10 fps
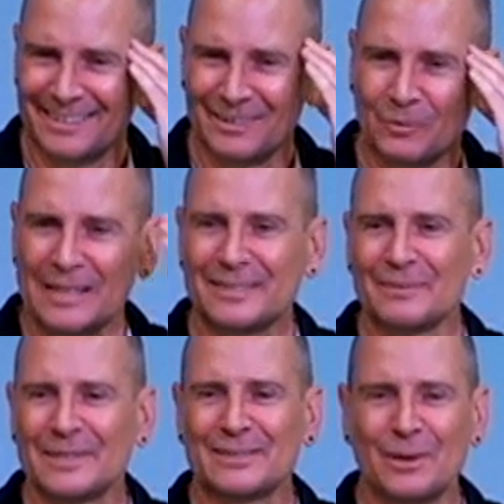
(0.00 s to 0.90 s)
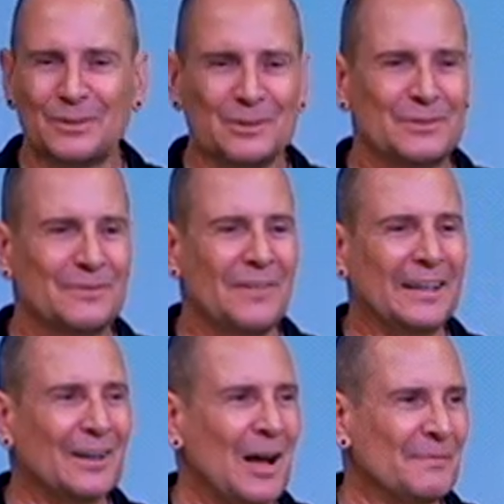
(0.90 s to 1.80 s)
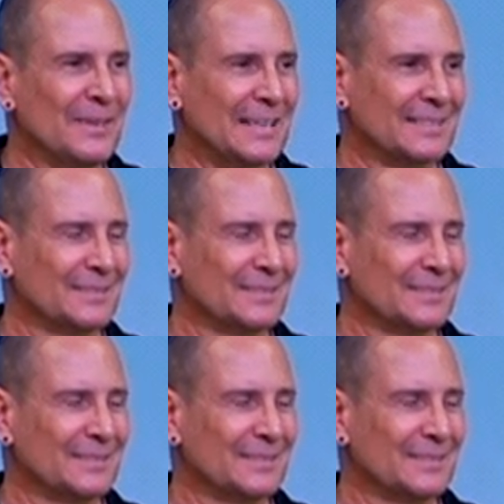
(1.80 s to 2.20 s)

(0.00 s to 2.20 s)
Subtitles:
wisdom is so fucking obvious.